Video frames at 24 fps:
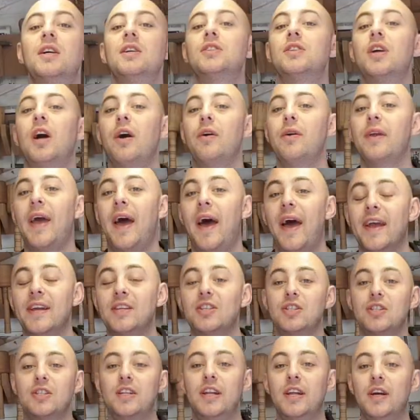So yeah, it's
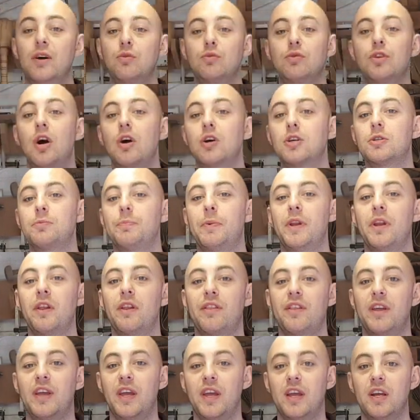just a little dog spinner
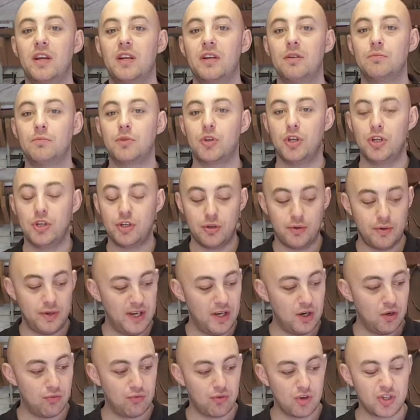thing. I'm going to do a
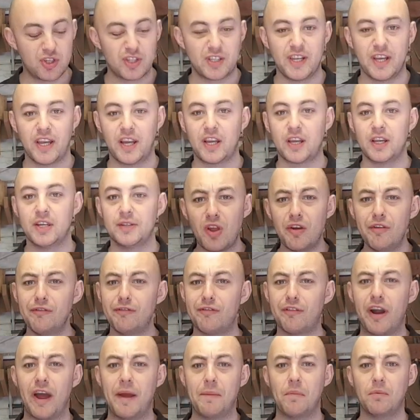little rustic
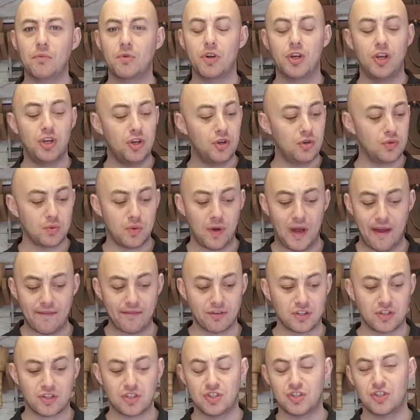frame. I'm going to use whatever
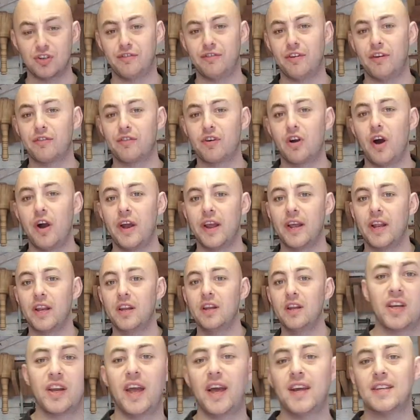stuff I've got in.
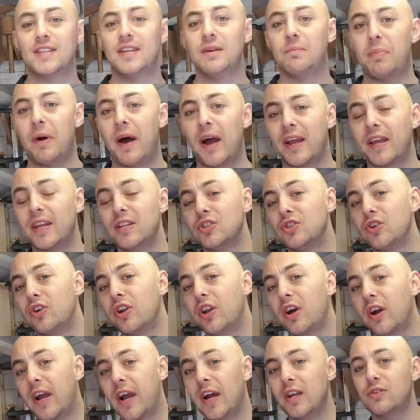But yeah, sit back, enjoy, and
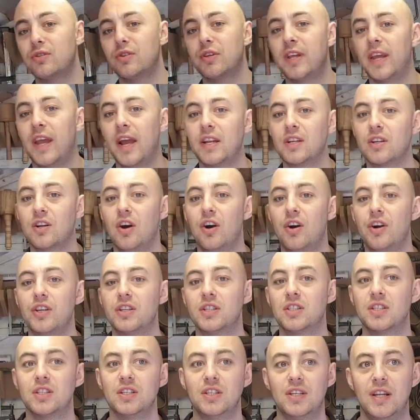I'll catch you at the end,
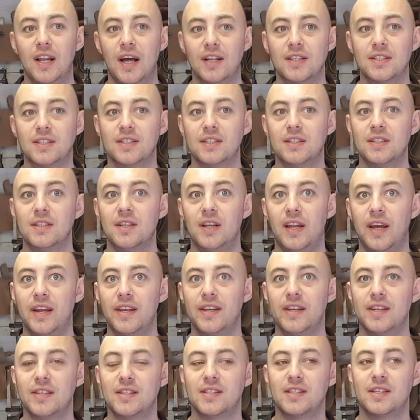guys, lads,
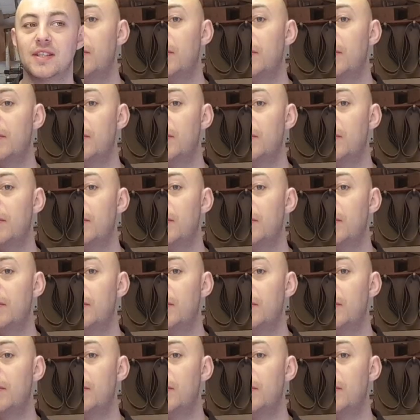ladies,